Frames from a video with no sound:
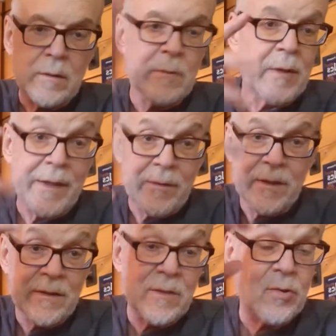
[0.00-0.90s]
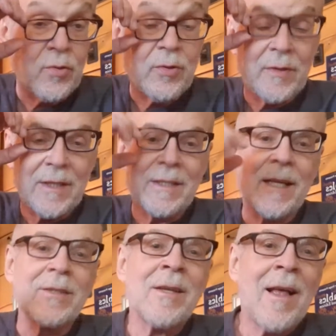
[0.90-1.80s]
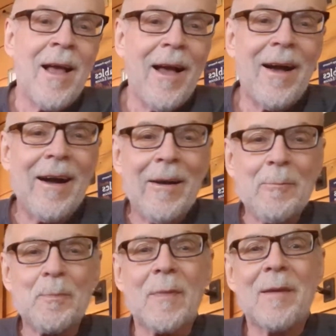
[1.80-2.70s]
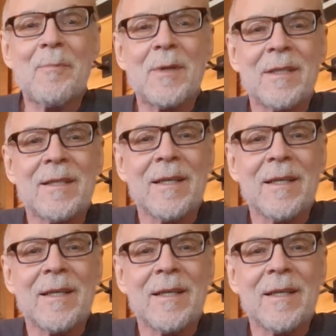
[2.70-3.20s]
whatever it is that you use these days. But